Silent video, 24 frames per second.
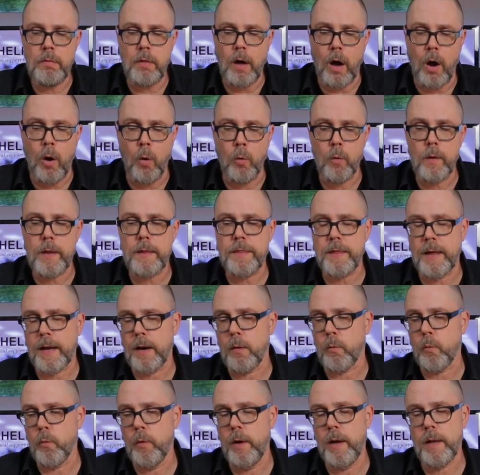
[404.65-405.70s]
only thing I
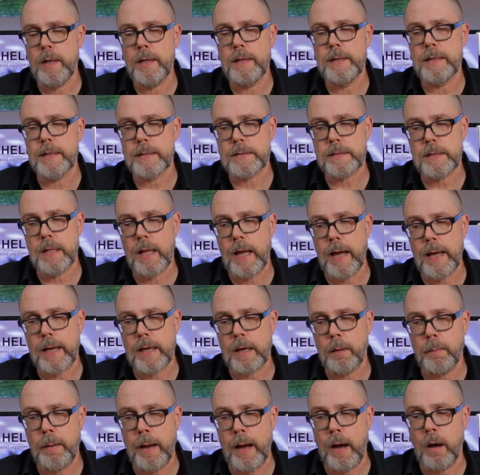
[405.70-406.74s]
really dislike
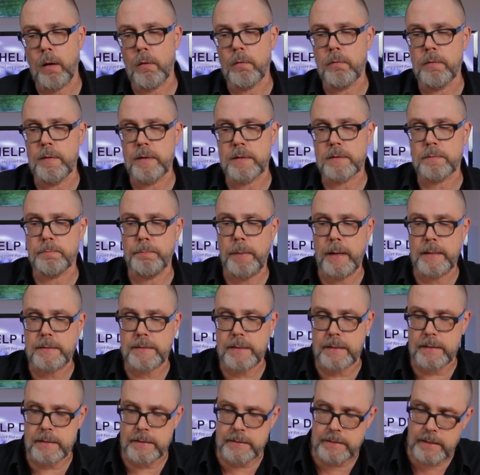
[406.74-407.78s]
about this
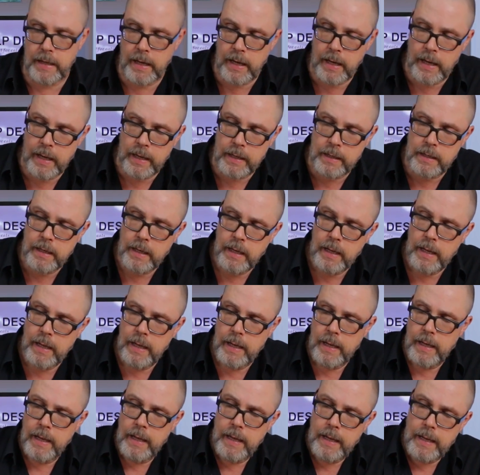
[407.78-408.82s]
basic design
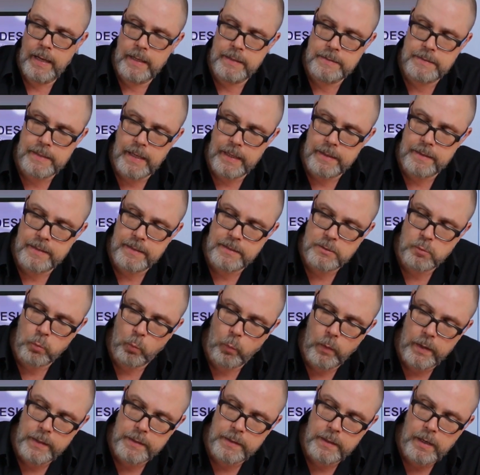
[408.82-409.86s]
is that this
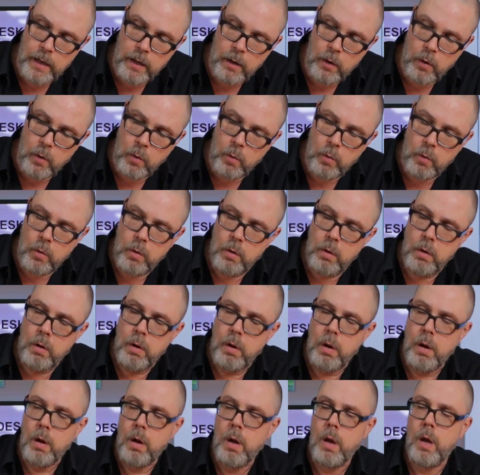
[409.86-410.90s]
window
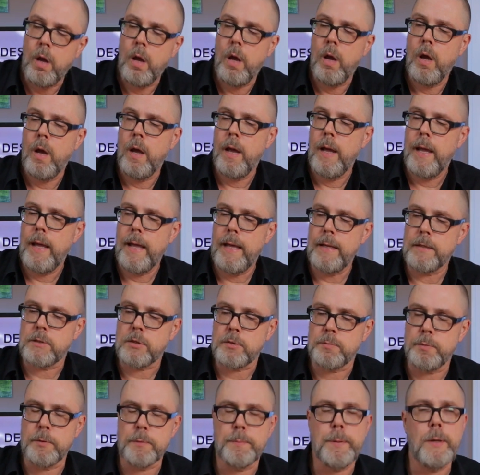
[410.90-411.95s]
is
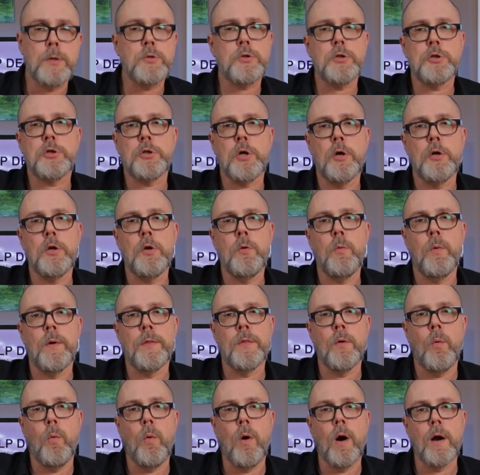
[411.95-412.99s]
supposed to show you
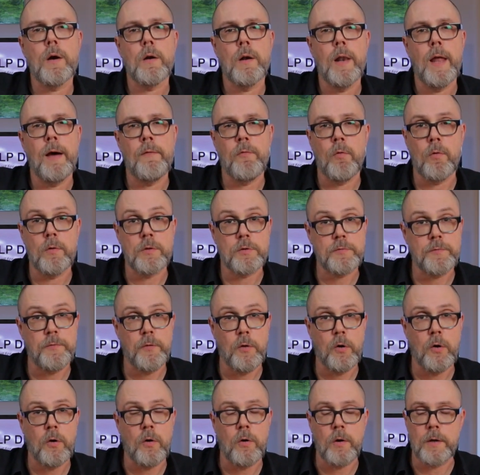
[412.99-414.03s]
when the water level is
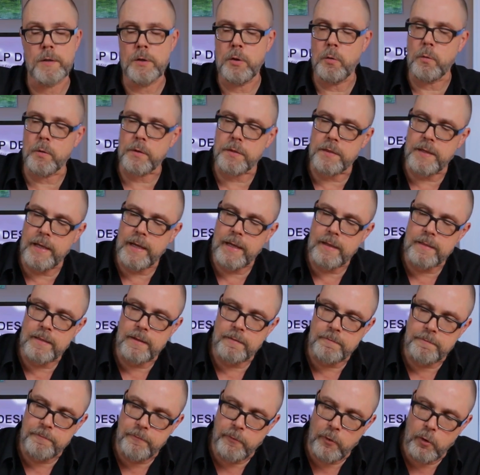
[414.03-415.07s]
full, and you would think
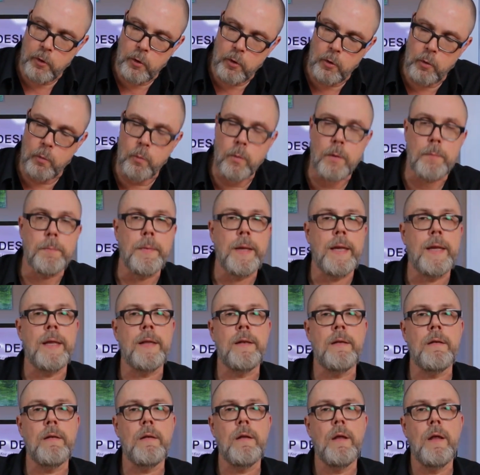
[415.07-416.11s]
that full would
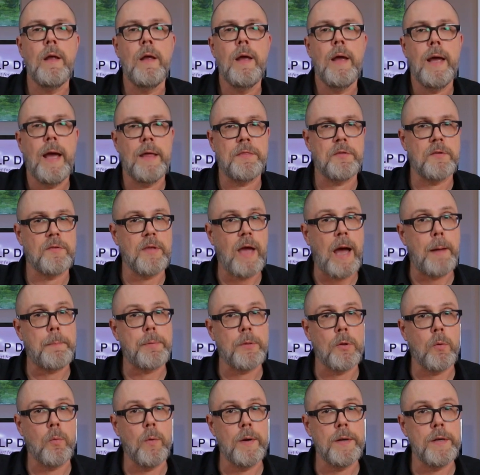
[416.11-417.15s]
mean at the top
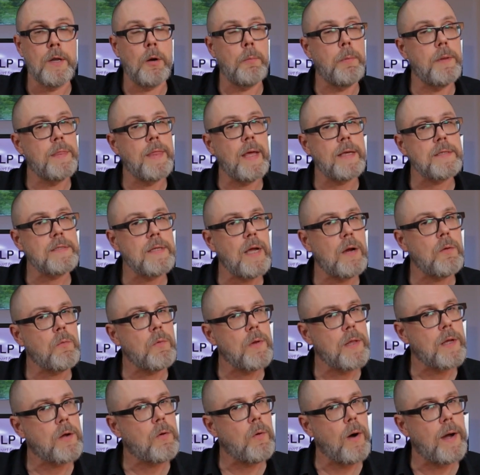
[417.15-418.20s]
of the window, but that's not
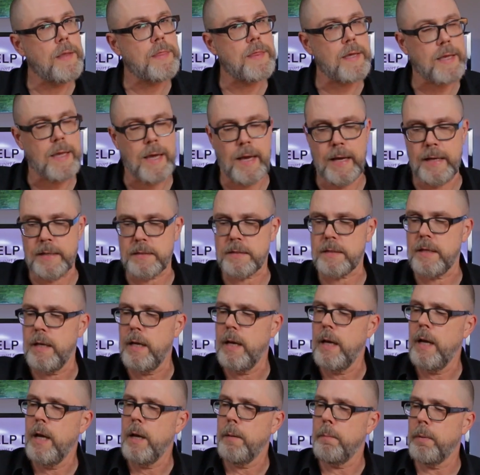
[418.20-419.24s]
really quite the case.
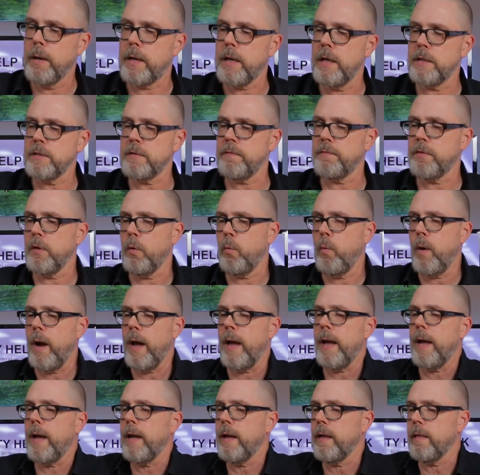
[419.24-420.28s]
Because of the
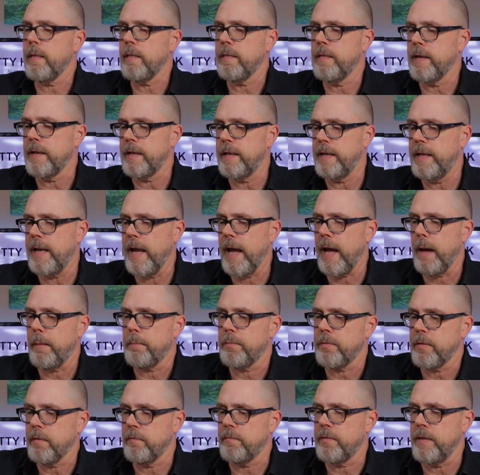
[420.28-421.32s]
way the
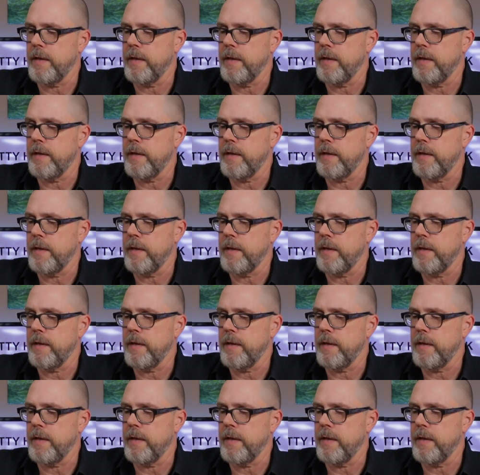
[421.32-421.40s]
depth of